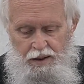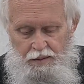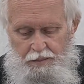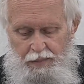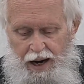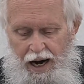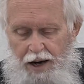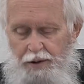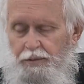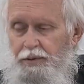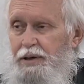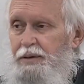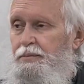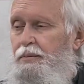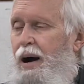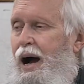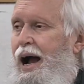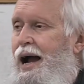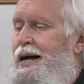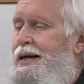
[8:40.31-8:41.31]
by
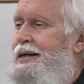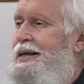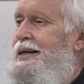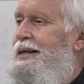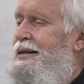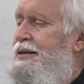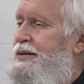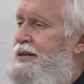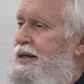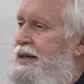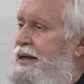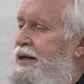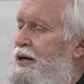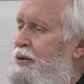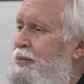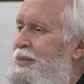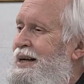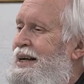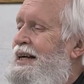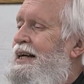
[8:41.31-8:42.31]
reminding
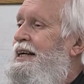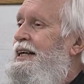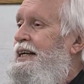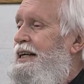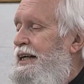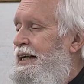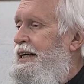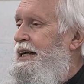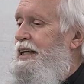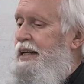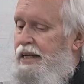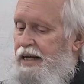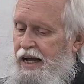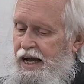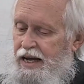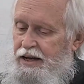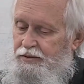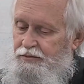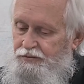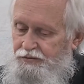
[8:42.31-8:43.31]
them he
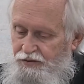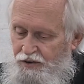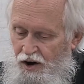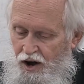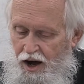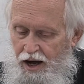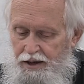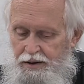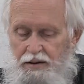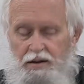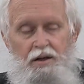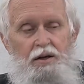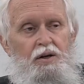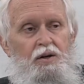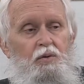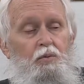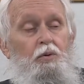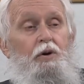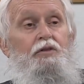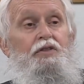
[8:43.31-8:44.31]
had
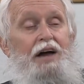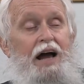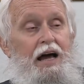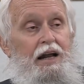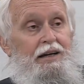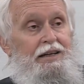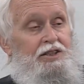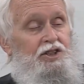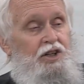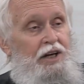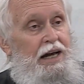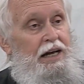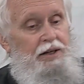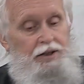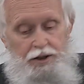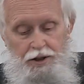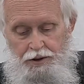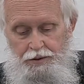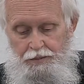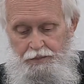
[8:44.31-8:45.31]
fought with
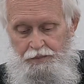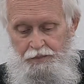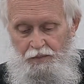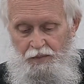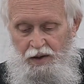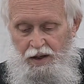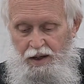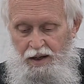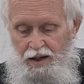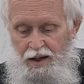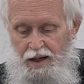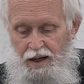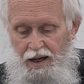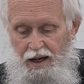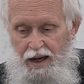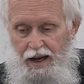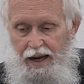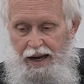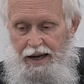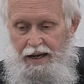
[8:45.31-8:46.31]
Alexander
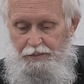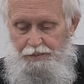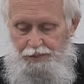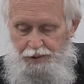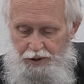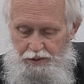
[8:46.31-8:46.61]
and